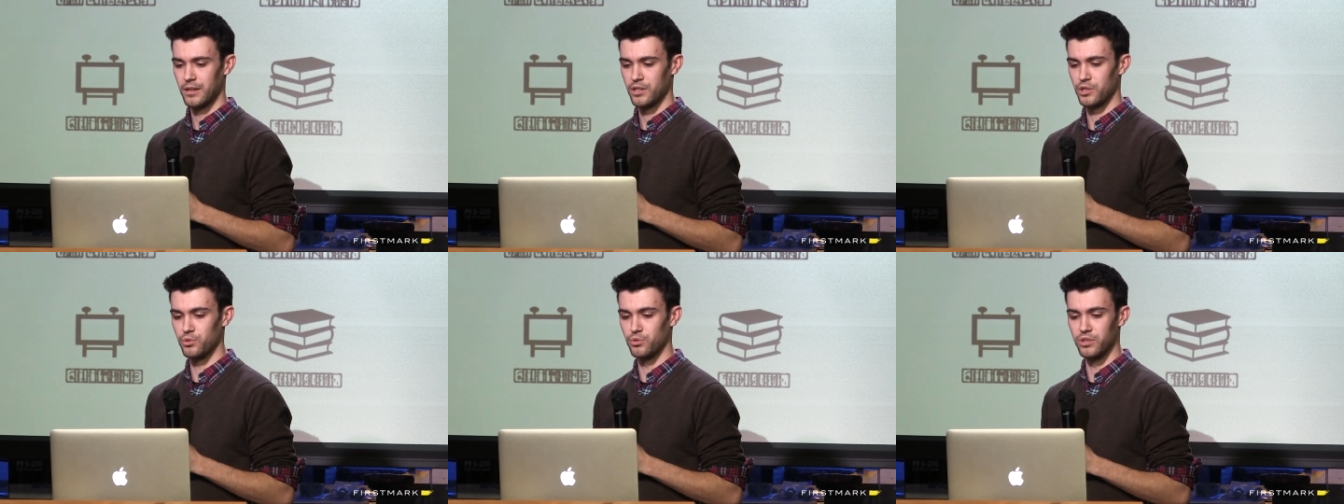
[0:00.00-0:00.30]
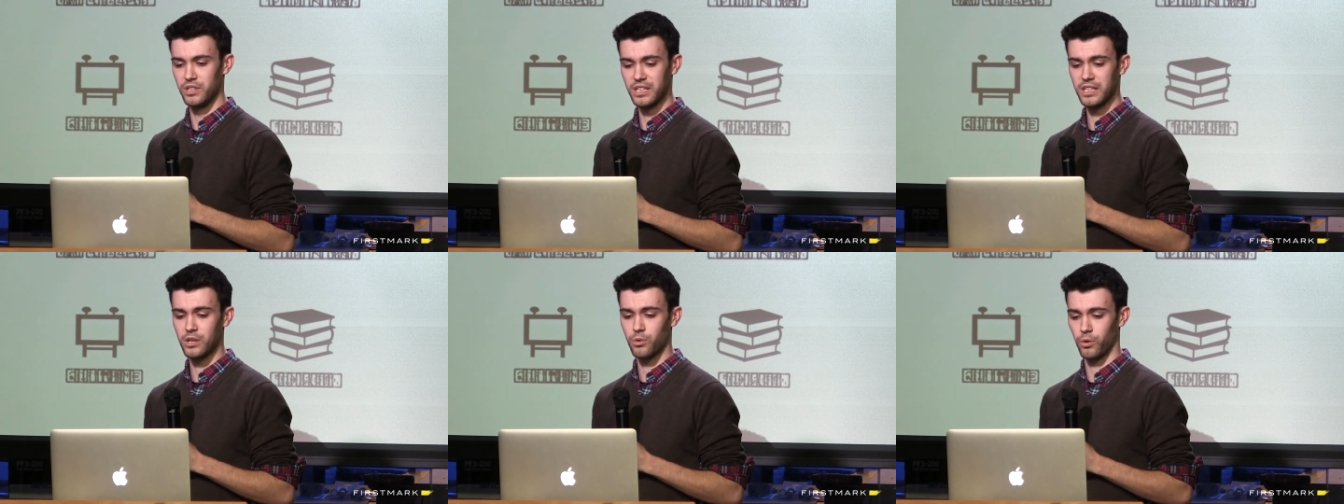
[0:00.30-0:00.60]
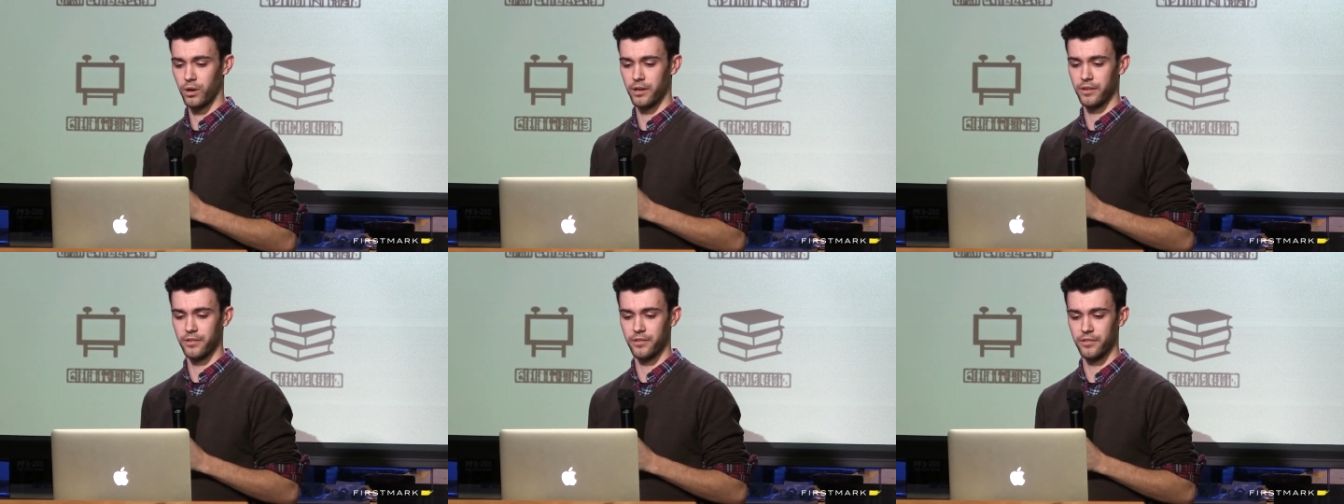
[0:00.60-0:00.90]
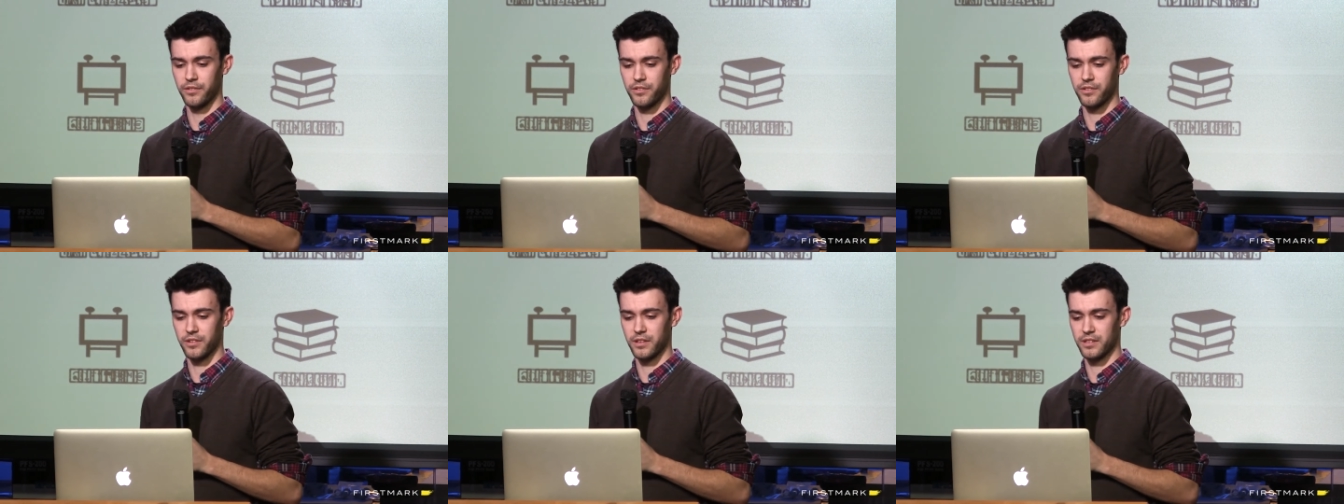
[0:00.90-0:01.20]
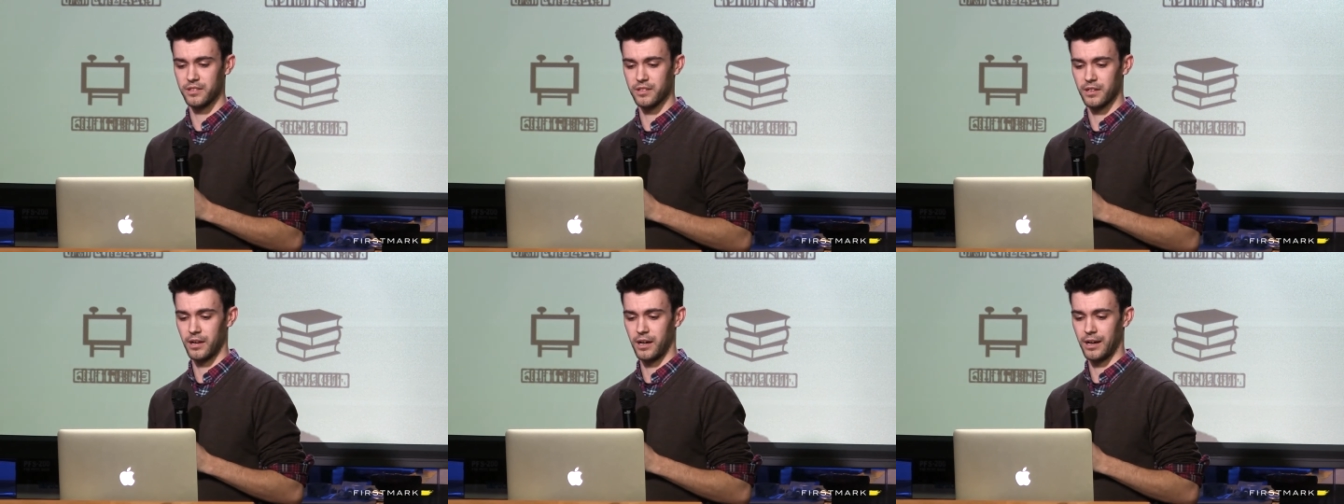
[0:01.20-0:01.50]
unique ones
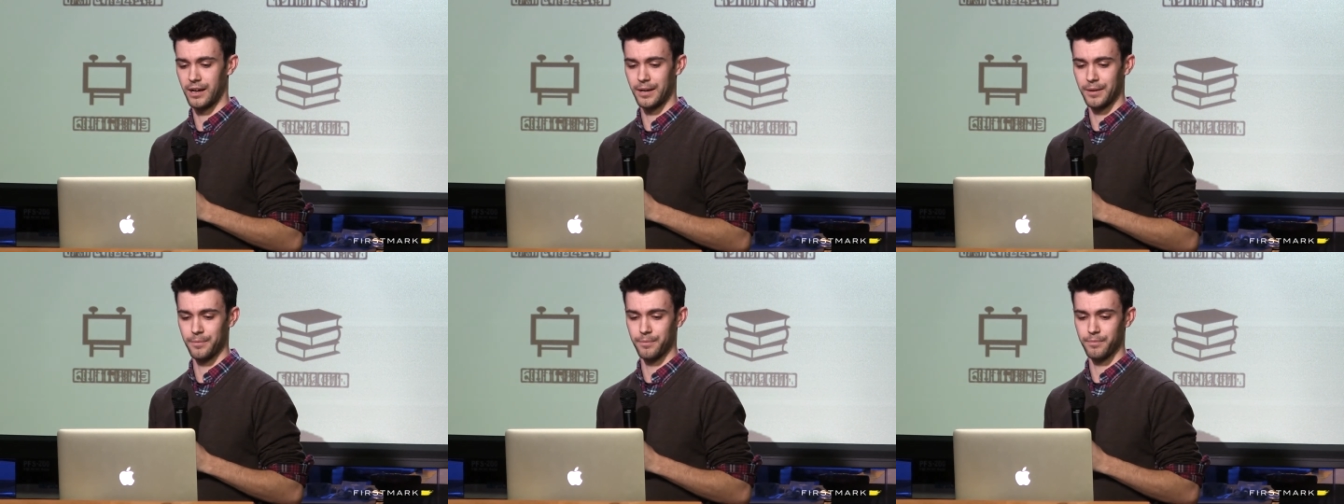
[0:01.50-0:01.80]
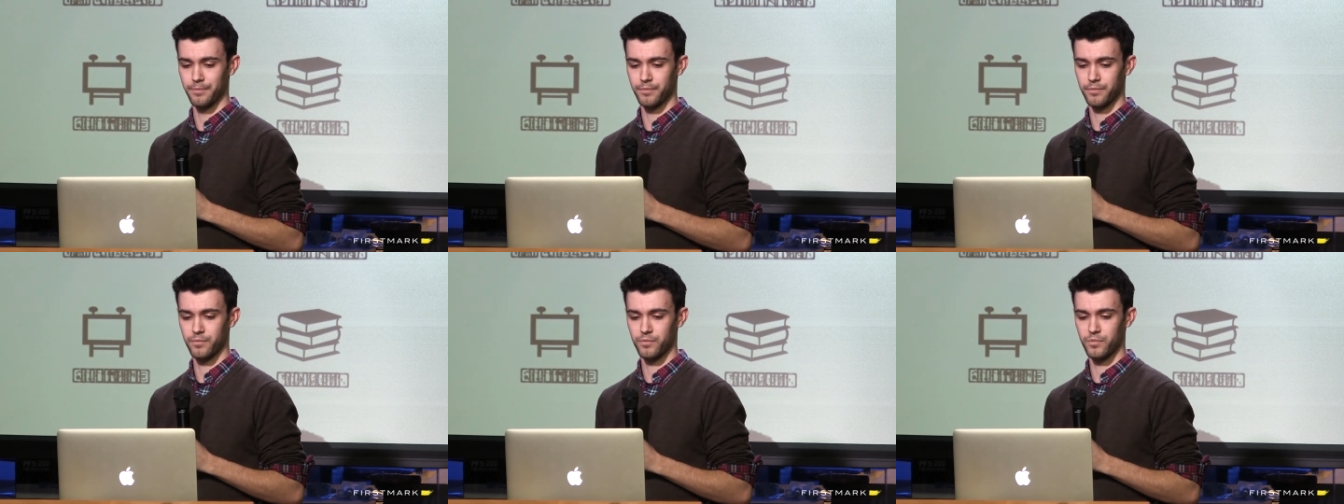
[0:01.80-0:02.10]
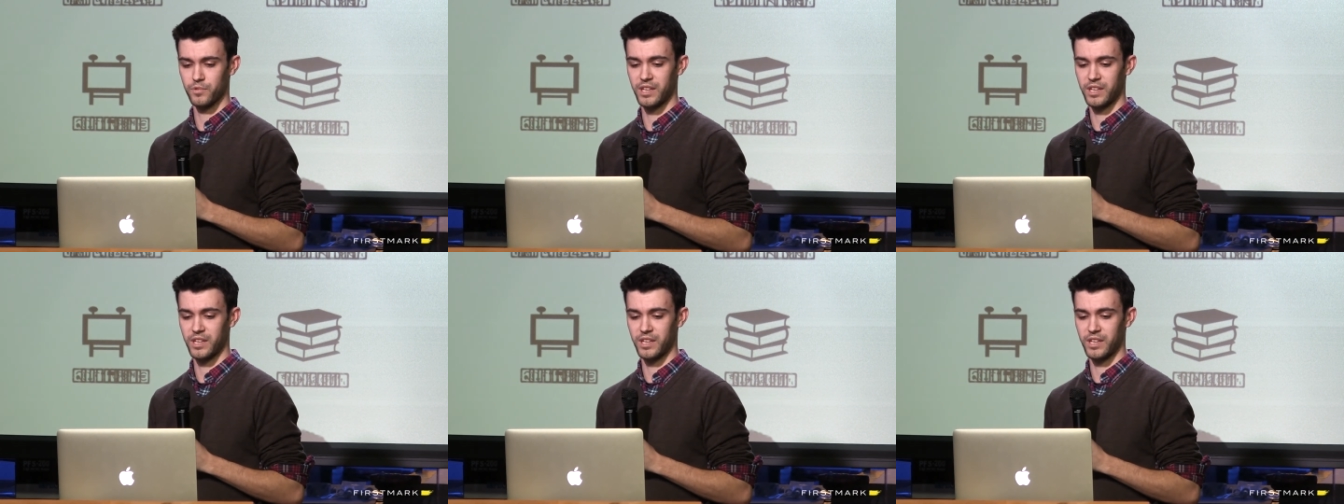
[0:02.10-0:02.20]
is um,